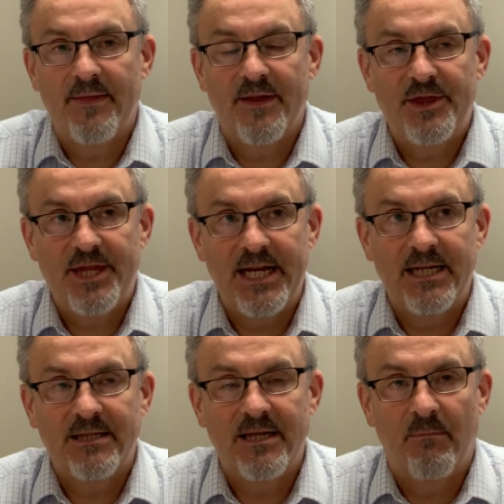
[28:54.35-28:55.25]
And the
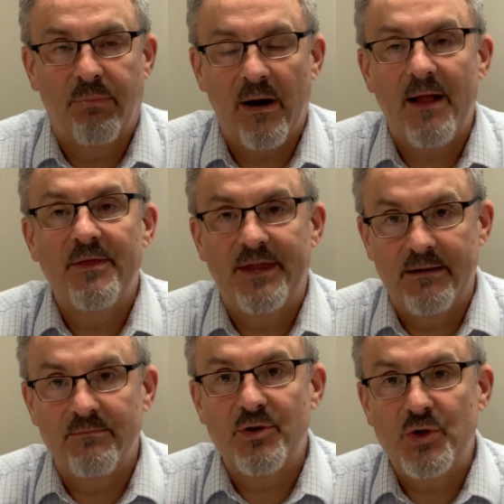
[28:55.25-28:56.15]
things that brought
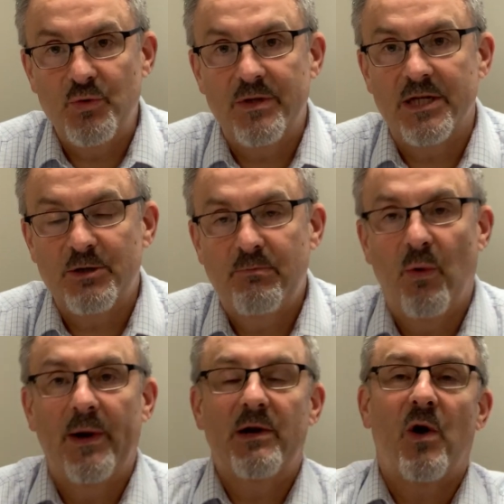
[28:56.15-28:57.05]
them to this
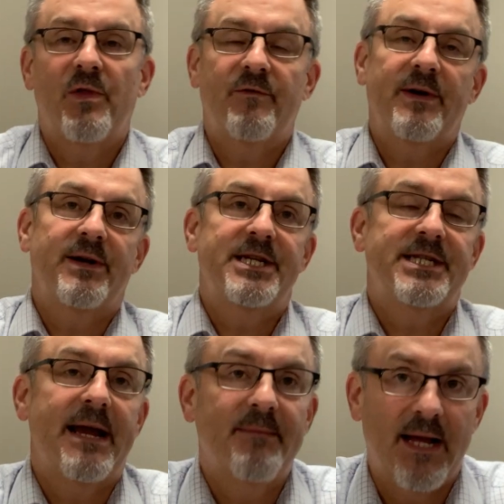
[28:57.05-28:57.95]
point are the very
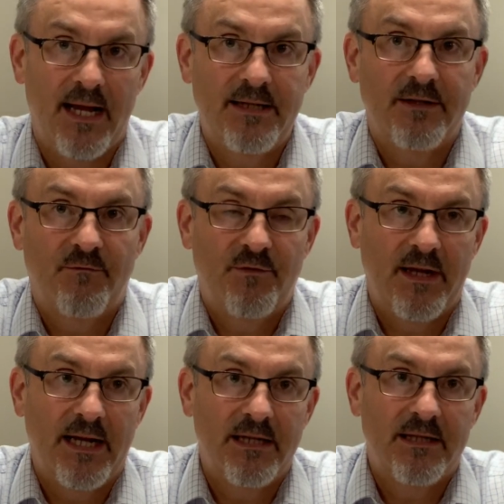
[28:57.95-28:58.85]
same kinds of
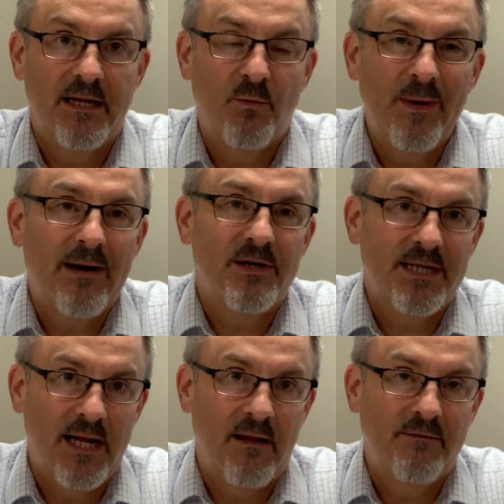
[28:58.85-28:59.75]
things that we
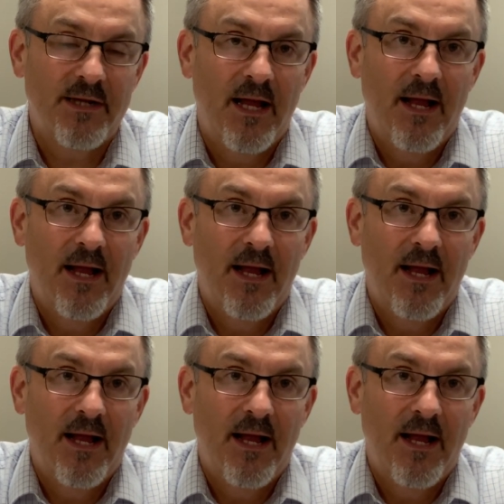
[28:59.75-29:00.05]
ourselves